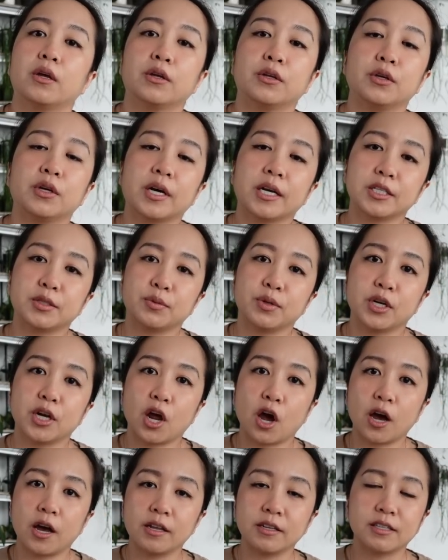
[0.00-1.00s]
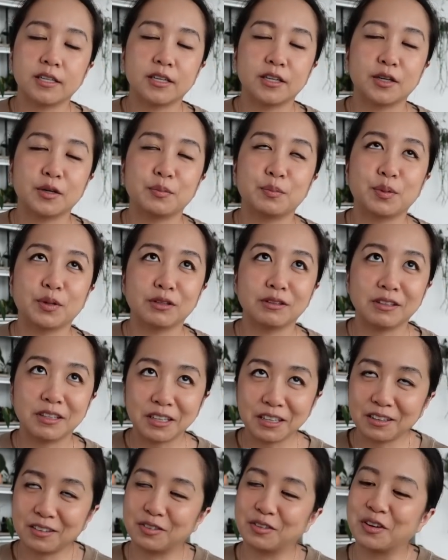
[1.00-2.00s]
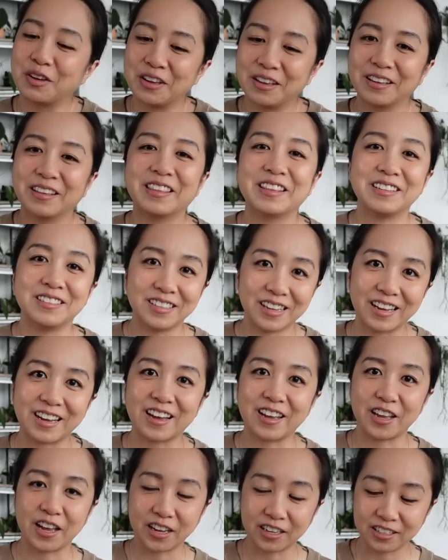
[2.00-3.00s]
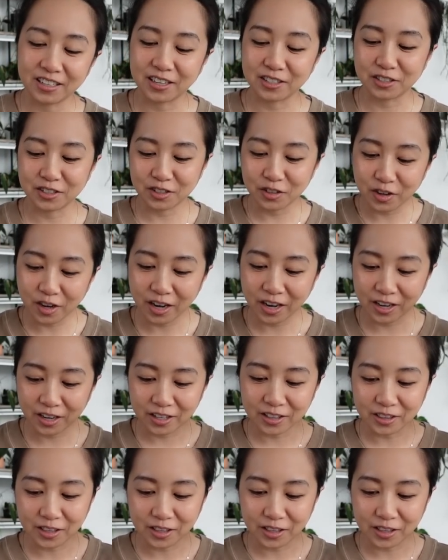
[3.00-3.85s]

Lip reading: You guys would not believe the day I had yesterday.